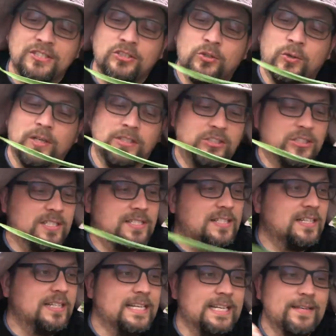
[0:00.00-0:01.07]
enjoying just
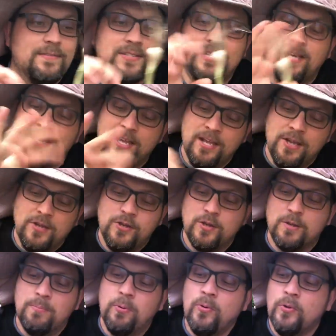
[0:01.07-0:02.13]
the leaves, you
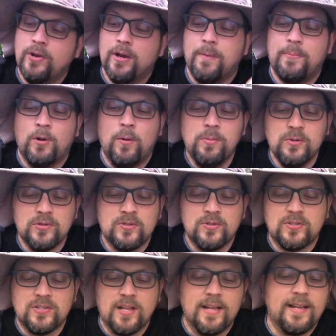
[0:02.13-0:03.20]
can pull it up. It almost
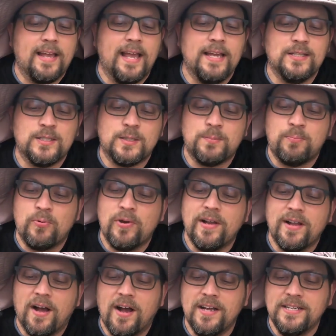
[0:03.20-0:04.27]
looks like a
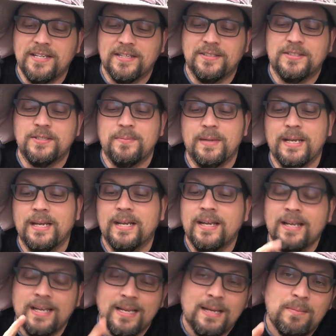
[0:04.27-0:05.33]
spring onion to me,
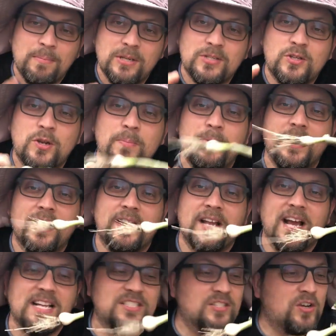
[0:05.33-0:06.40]
but it's gonna be a
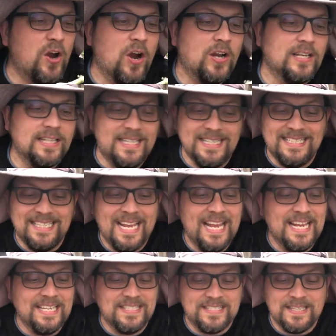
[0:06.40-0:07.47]
nice garlicky
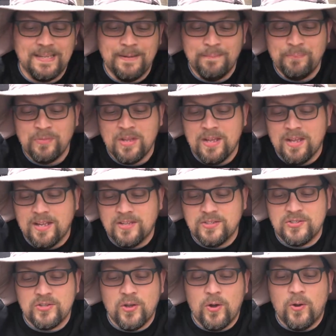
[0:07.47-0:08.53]
taste. And
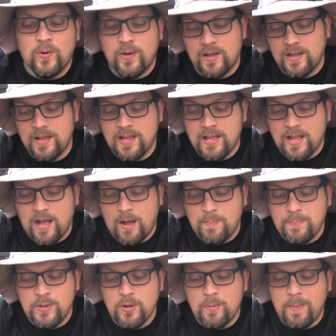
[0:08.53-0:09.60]
so I'll
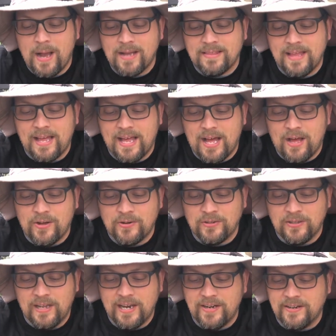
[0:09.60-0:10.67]
peel back that outer
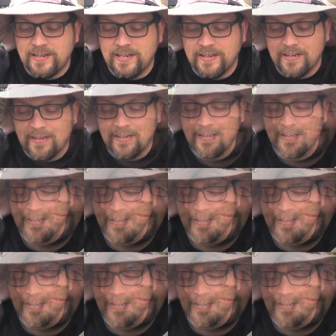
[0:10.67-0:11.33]
layer here